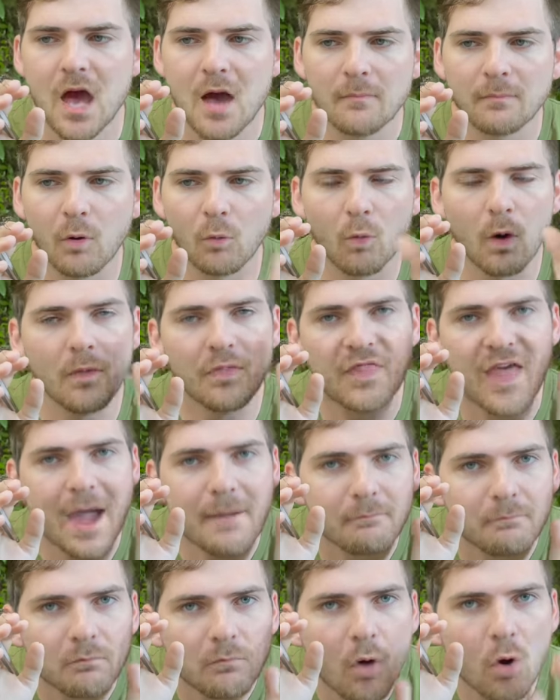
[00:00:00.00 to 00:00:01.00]
but what
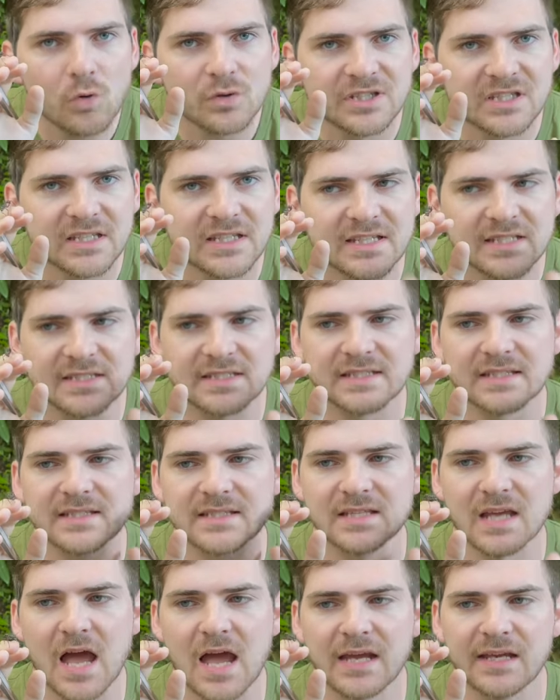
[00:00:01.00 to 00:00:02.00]
that mostly is
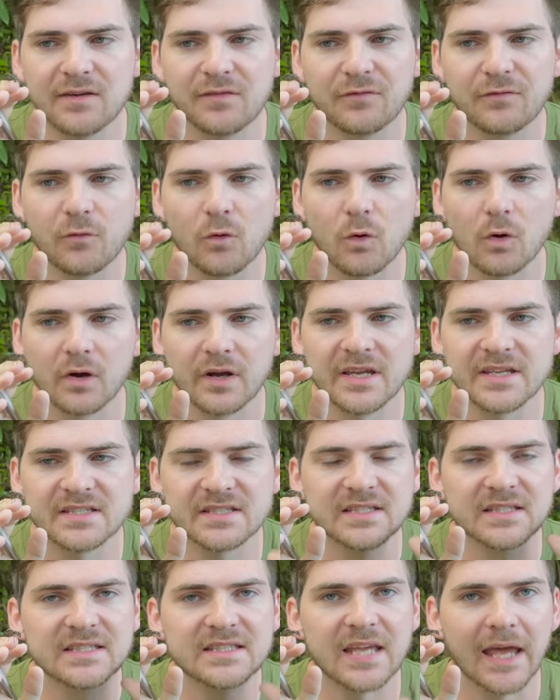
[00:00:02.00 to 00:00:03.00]
designed for is
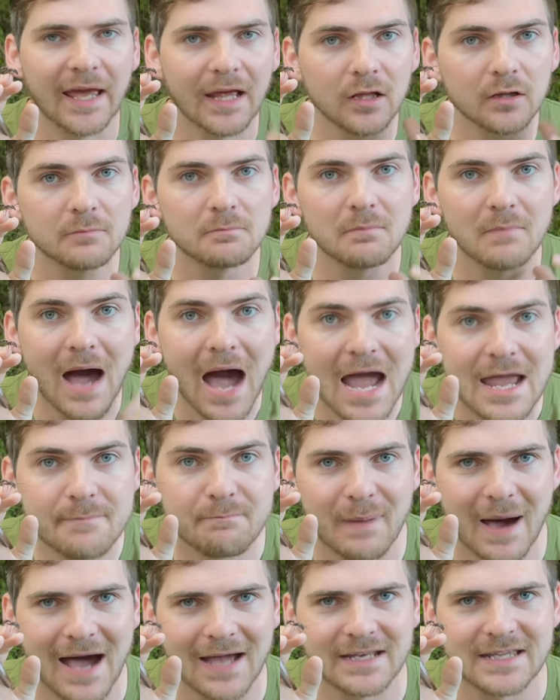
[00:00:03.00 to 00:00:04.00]
to tell my
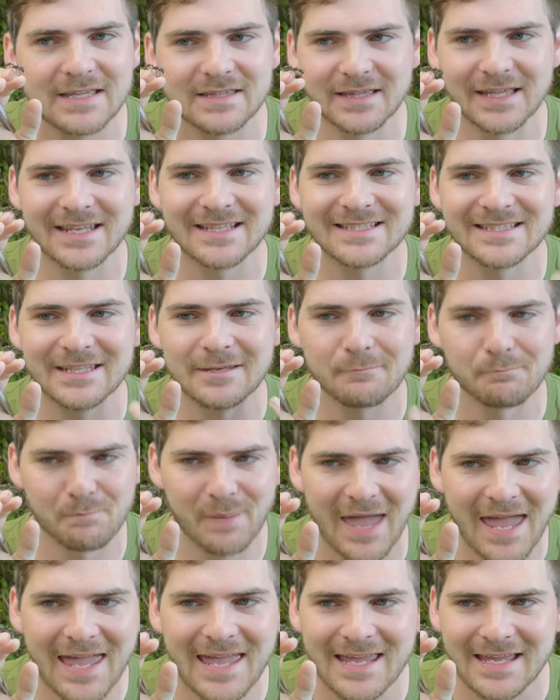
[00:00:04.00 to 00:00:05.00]
body that it's in
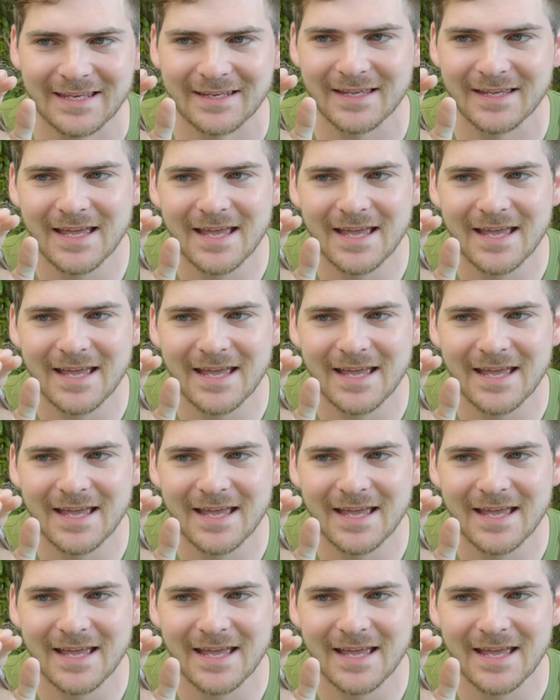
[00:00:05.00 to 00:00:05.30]
pain,